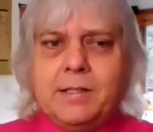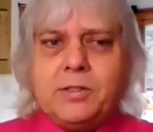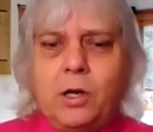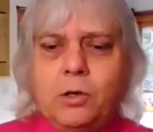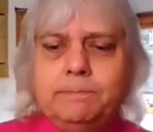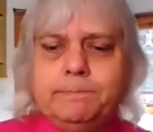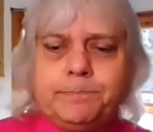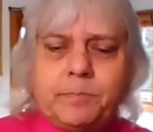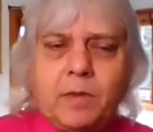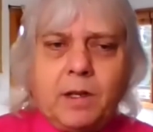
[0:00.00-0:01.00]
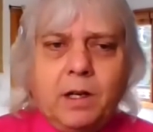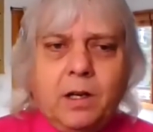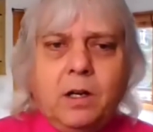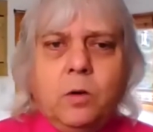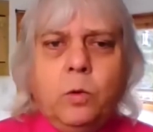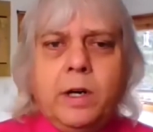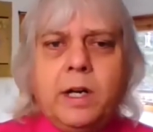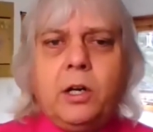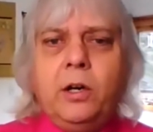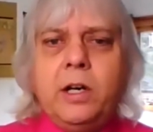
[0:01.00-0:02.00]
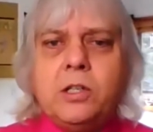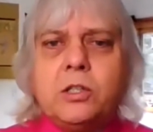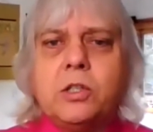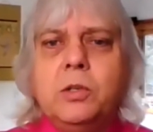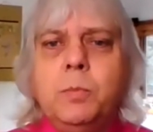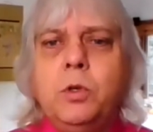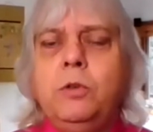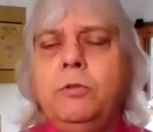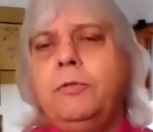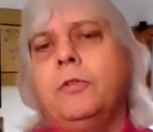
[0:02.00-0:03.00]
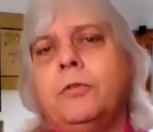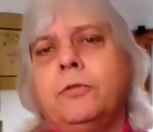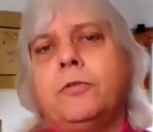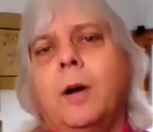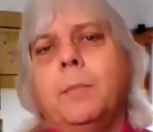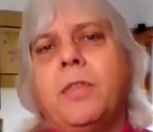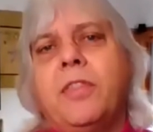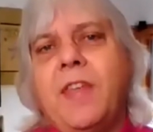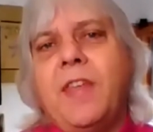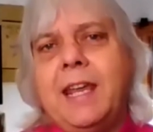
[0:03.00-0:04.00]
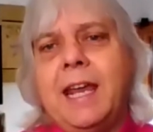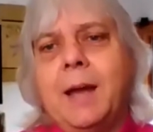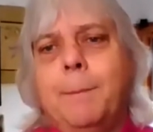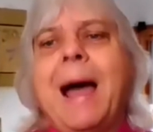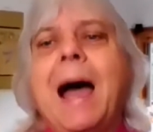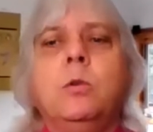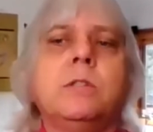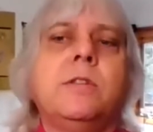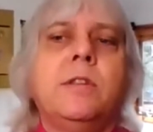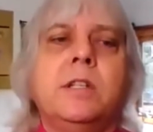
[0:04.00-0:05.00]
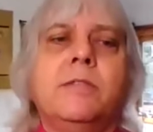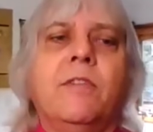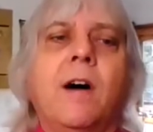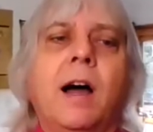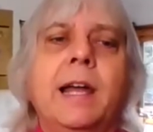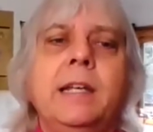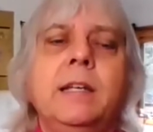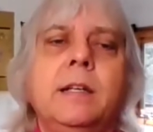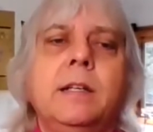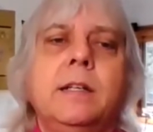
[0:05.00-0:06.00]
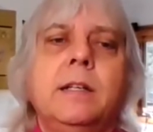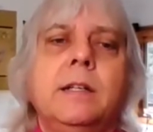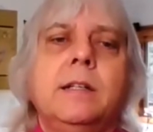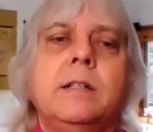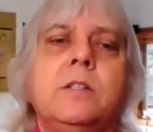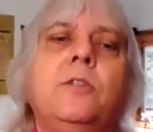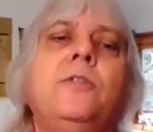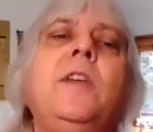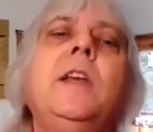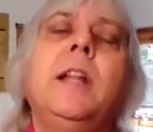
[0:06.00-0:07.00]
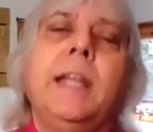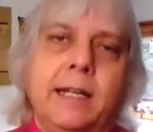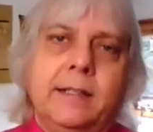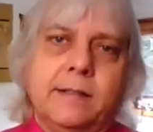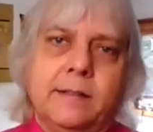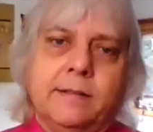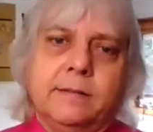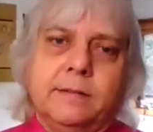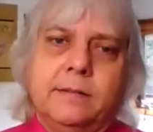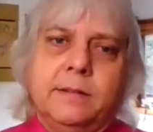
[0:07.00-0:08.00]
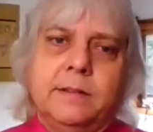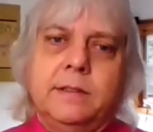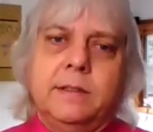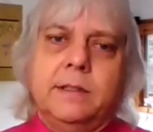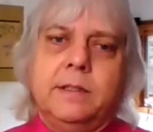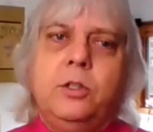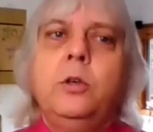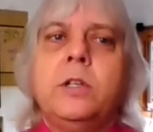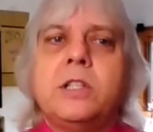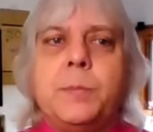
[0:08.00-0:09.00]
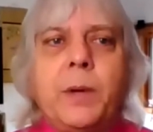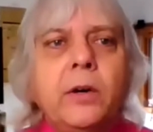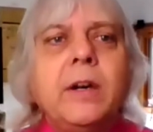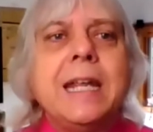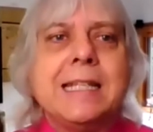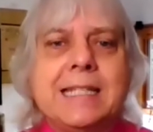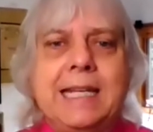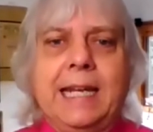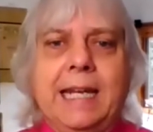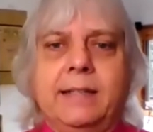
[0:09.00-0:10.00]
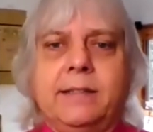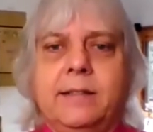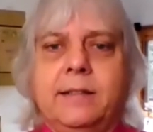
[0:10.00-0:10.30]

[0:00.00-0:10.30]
So we're encouraged to move from thinking about the divine to feeling it, to experiencing it,